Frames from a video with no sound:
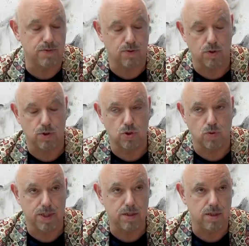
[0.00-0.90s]
for
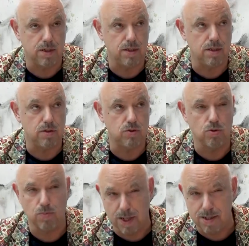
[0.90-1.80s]

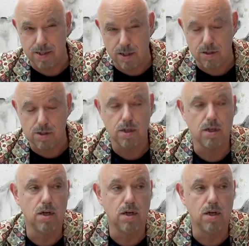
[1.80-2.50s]
22 plus years.